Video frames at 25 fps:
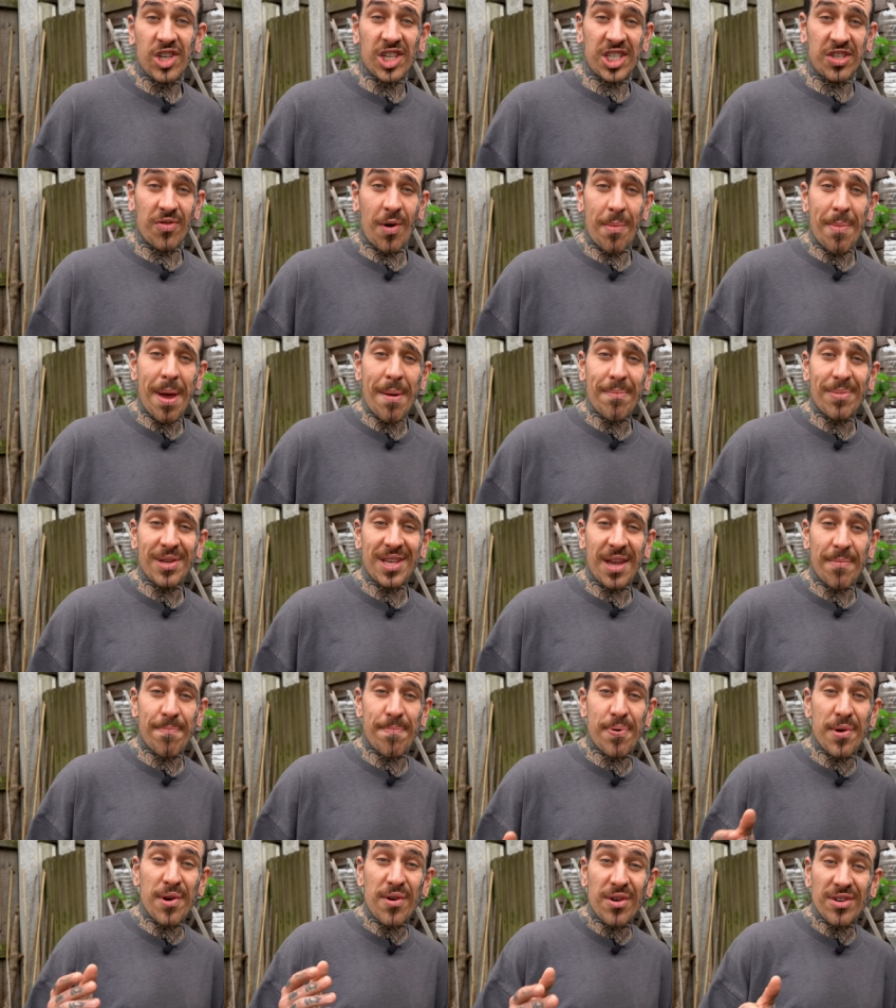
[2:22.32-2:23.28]
Just remember
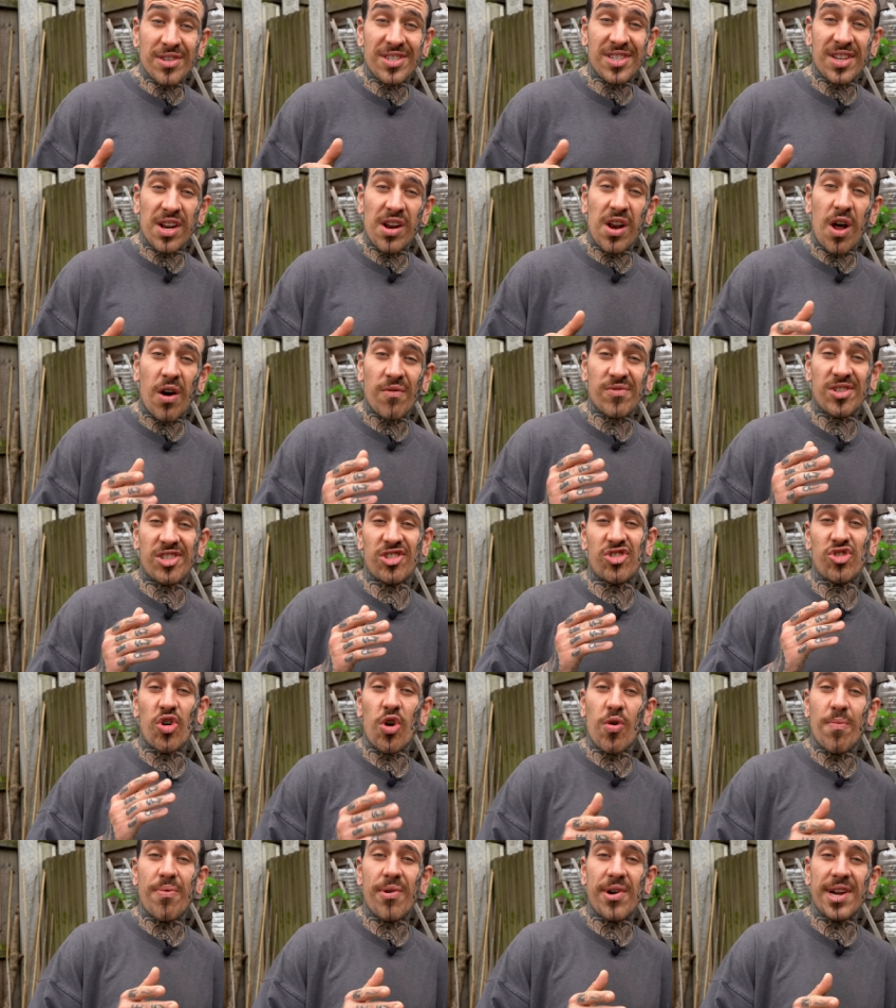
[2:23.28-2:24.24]
that birds love
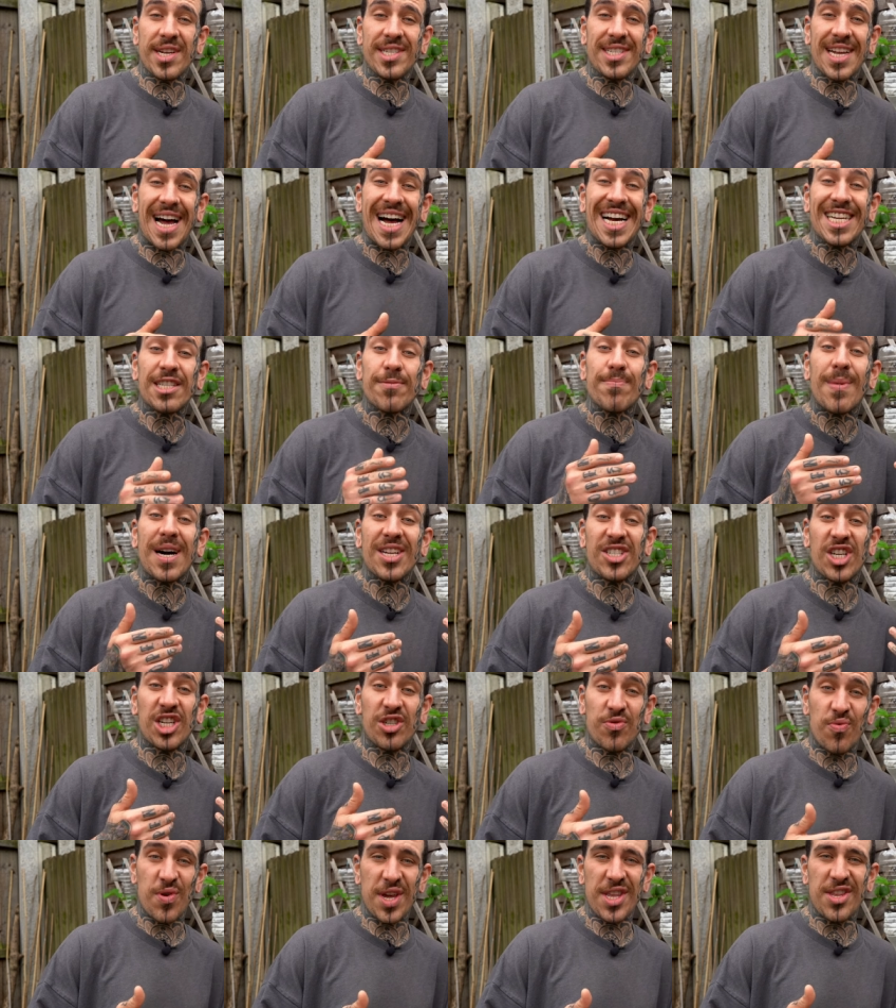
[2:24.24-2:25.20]
strawberries as much
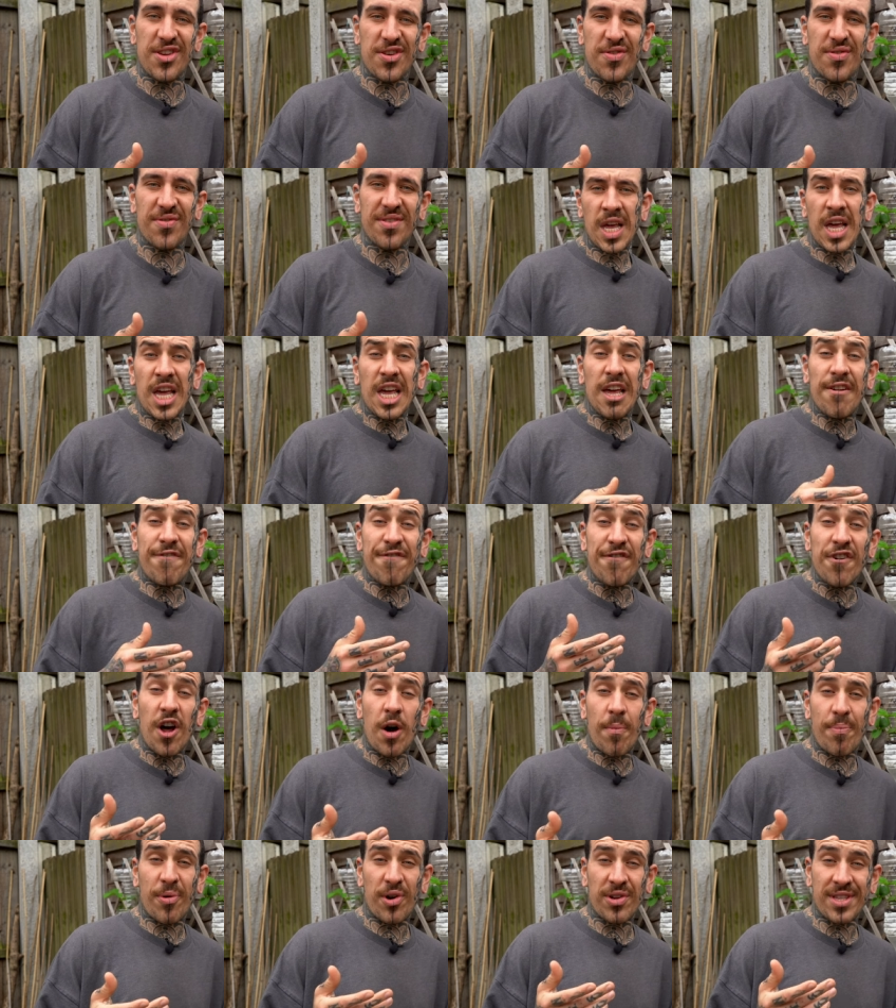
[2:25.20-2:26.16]
as we do. If
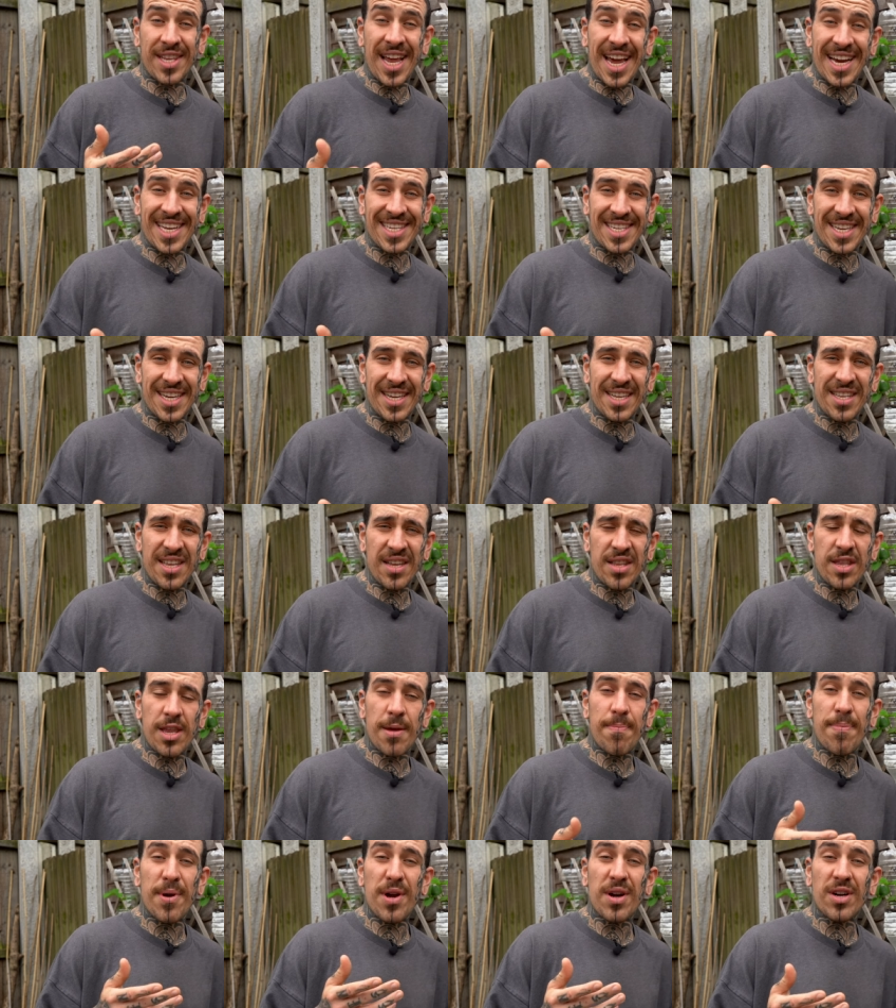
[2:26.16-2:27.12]
not protected,
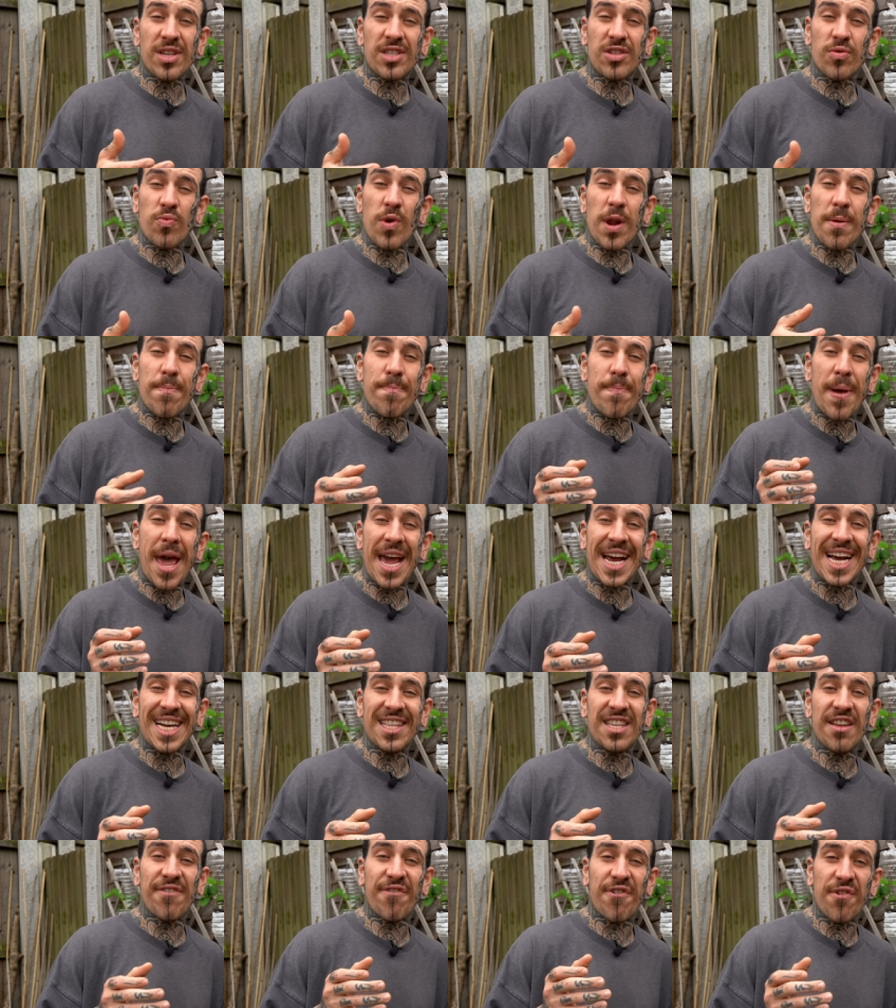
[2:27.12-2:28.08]
the birds will peck
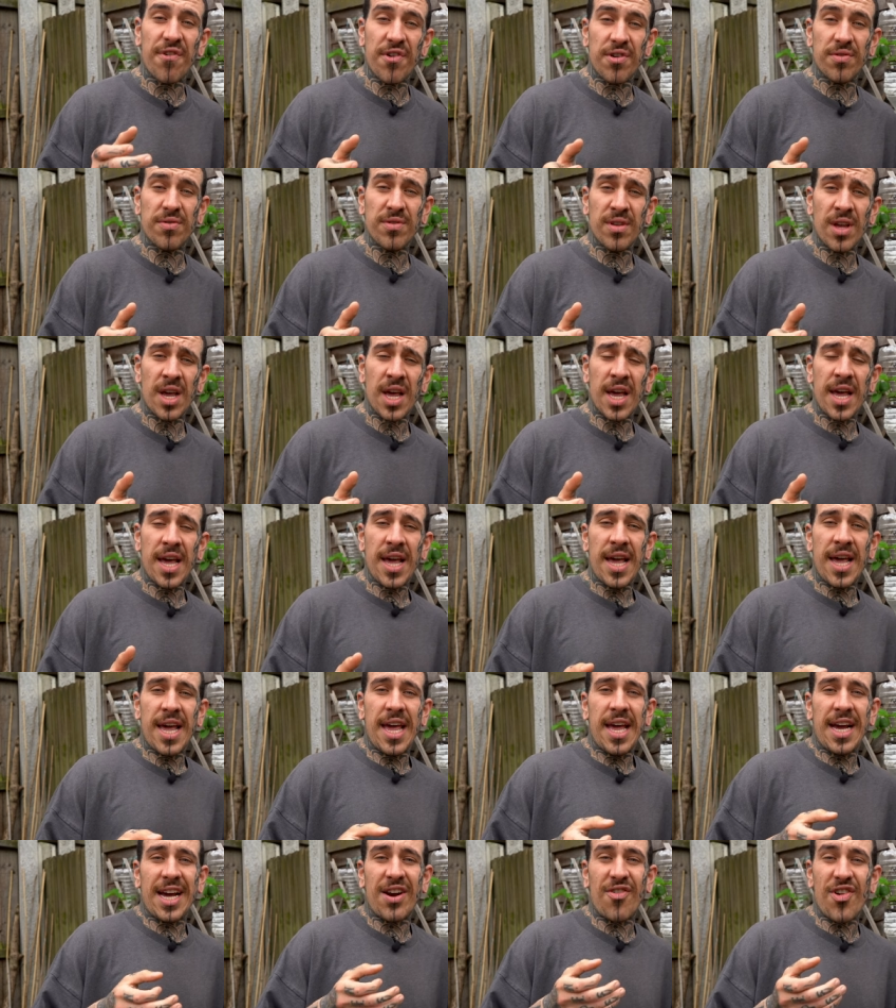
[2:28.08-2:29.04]
at the fruit,
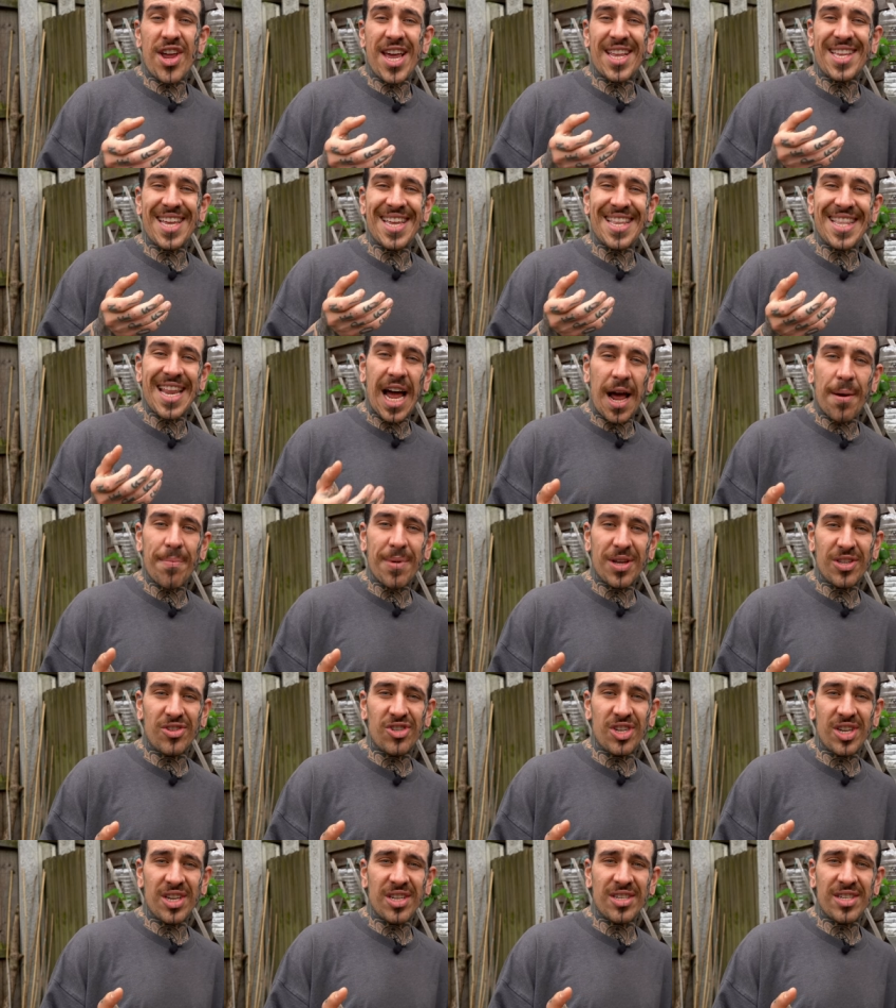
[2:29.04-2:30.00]
creating
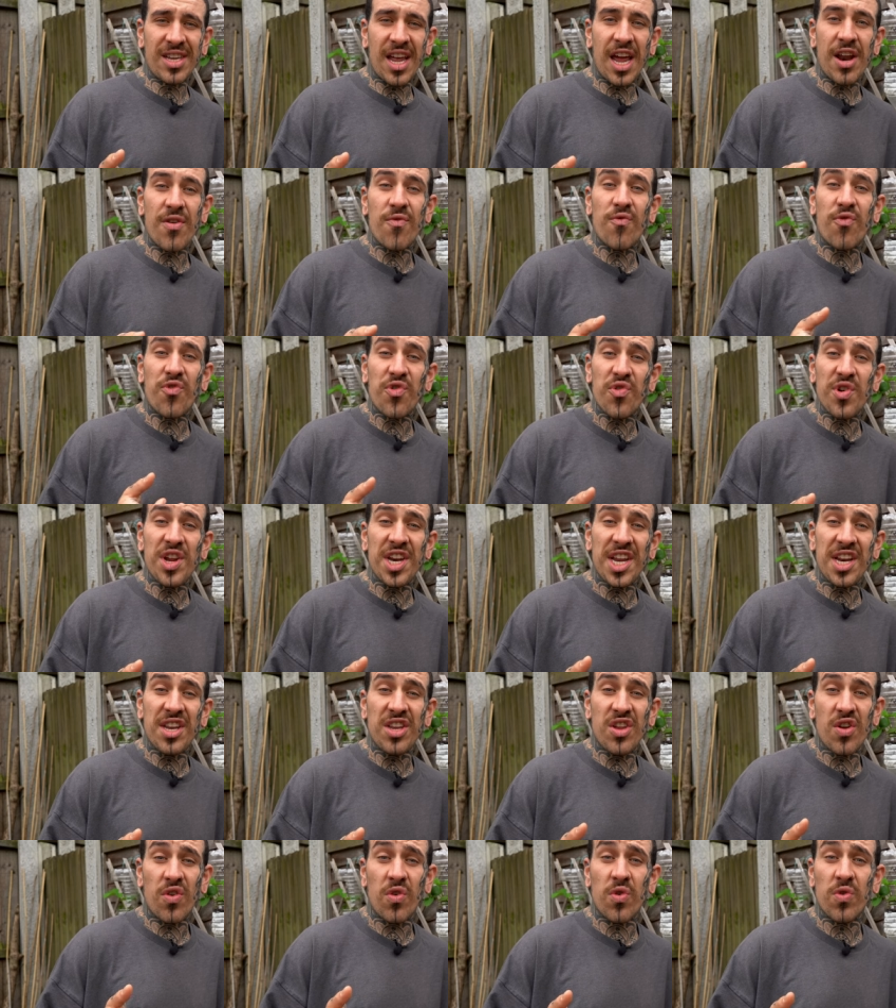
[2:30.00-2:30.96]
damages and
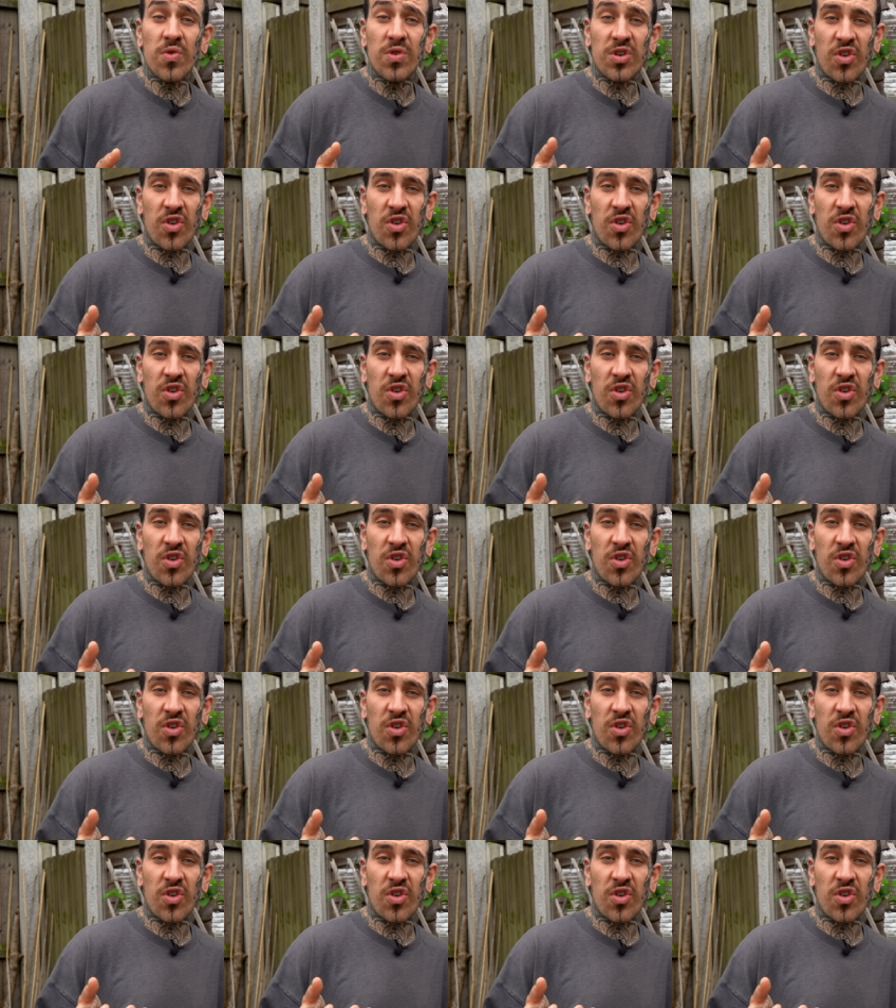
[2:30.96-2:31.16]
ruining your whole